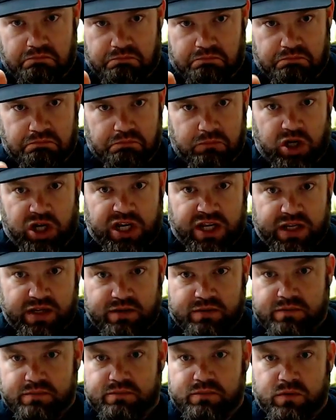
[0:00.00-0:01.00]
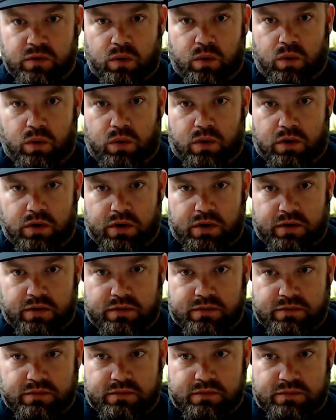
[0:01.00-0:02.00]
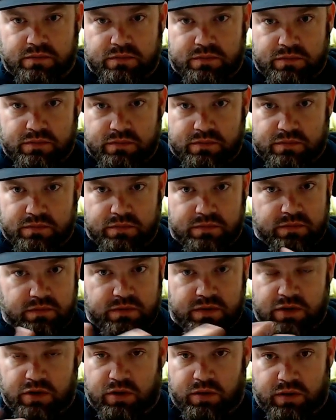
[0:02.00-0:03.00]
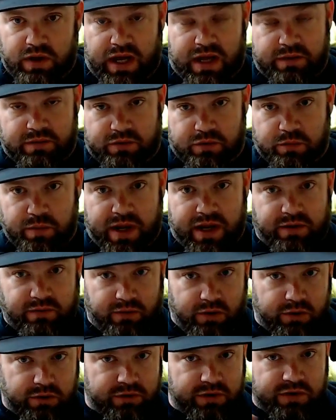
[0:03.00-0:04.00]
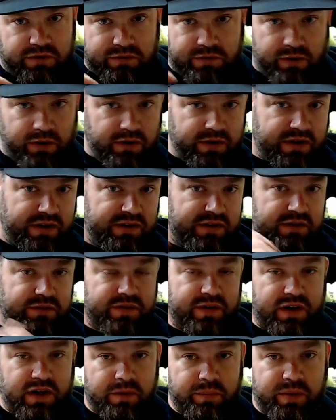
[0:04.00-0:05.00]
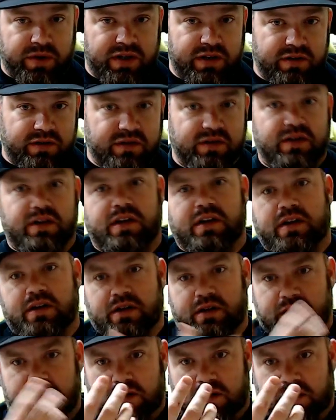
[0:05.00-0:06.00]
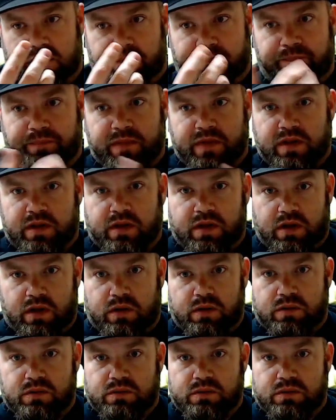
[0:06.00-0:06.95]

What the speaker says: money, or I do make rotaries for all these different companies. You know,